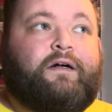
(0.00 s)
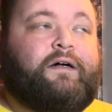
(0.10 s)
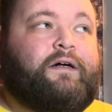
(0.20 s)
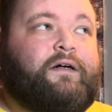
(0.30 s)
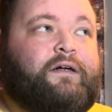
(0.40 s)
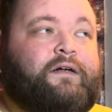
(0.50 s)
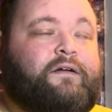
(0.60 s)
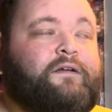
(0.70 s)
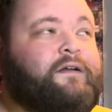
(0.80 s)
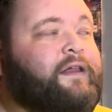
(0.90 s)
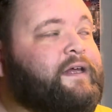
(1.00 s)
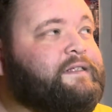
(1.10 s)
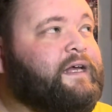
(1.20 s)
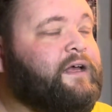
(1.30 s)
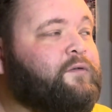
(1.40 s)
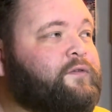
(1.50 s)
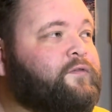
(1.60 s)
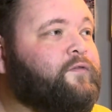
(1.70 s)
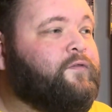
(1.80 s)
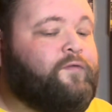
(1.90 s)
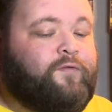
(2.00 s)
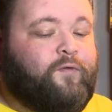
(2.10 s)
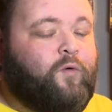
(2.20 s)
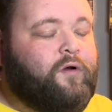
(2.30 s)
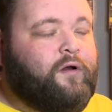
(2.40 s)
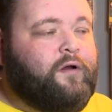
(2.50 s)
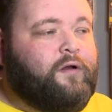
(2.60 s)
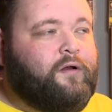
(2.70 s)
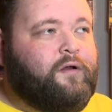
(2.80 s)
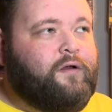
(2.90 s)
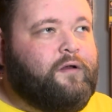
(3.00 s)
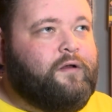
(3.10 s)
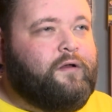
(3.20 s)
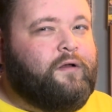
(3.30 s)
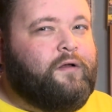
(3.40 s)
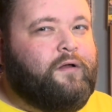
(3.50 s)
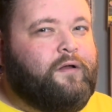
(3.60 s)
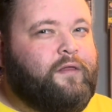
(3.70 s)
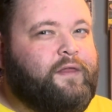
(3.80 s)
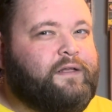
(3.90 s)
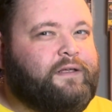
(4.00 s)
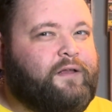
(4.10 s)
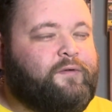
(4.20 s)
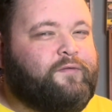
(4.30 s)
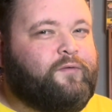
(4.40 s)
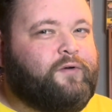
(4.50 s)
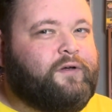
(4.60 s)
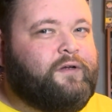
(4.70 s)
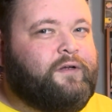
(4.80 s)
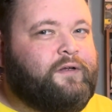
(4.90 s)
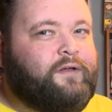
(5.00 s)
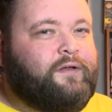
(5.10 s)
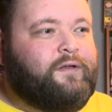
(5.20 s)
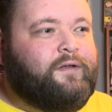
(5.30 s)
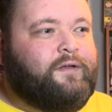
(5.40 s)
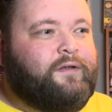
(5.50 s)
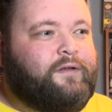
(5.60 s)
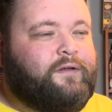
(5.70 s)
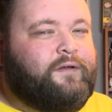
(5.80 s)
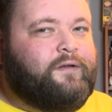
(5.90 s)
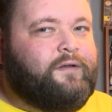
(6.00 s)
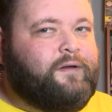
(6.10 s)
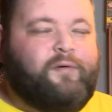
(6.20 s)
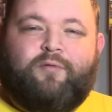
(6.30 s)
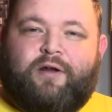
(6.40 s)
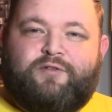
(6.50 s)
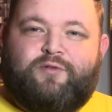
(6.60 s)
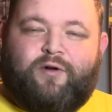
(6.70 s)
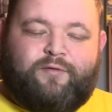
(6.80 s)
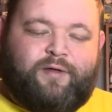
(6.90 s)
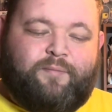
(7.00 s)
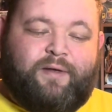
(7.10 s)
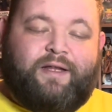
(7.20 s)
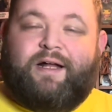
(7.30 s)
I think it's Halloween 4? I think it's Halloween 4. I'm not really sure off the top of my head.